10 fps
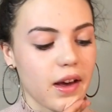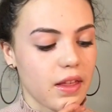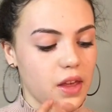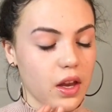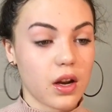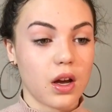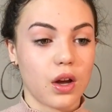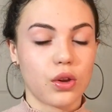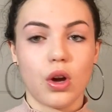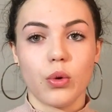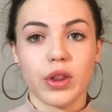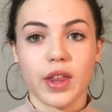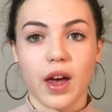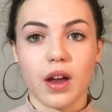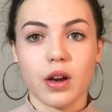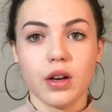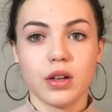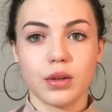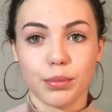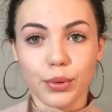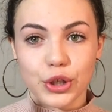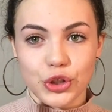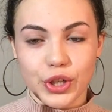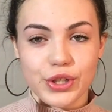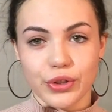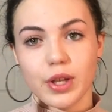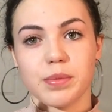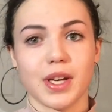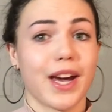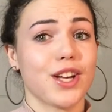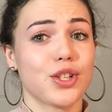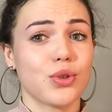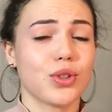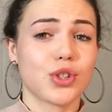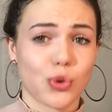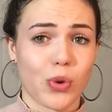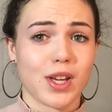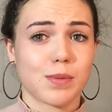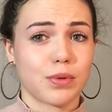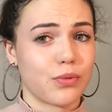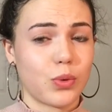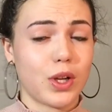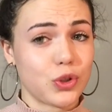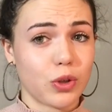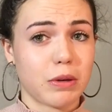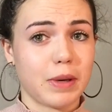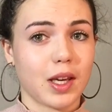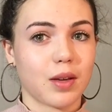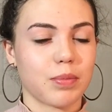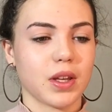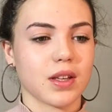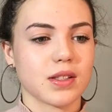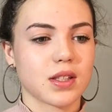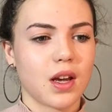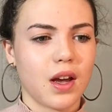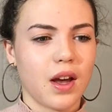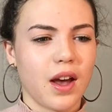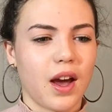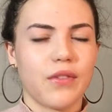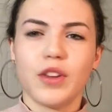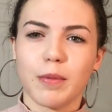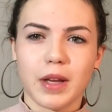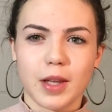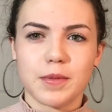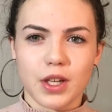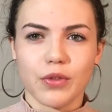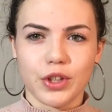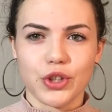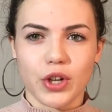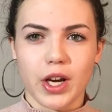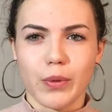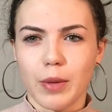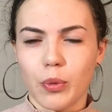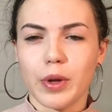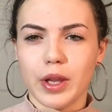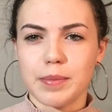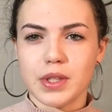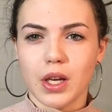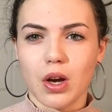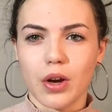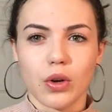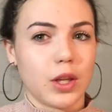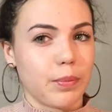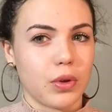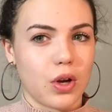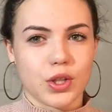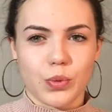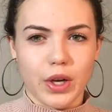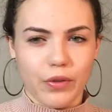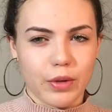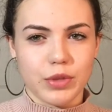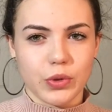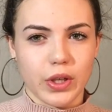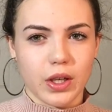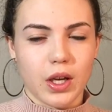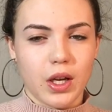And then along with that, moisturize your lips. I actually do this twice while doing my makeup, because I feel like my lips get really dry when I put lipstick on or lip gloss, whatever I'm doing.